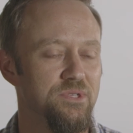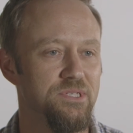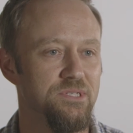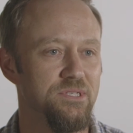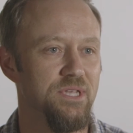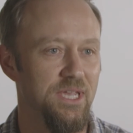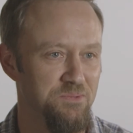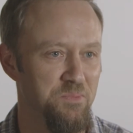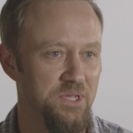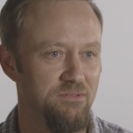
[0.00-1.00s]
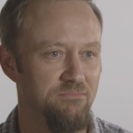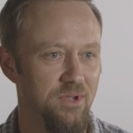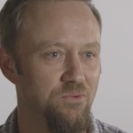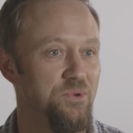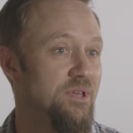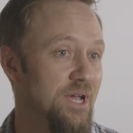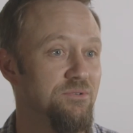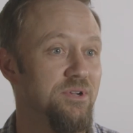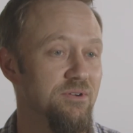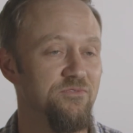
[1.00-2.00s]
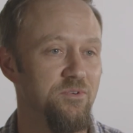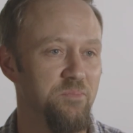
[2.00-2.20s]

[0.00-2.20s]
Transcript: has has been a real outcome for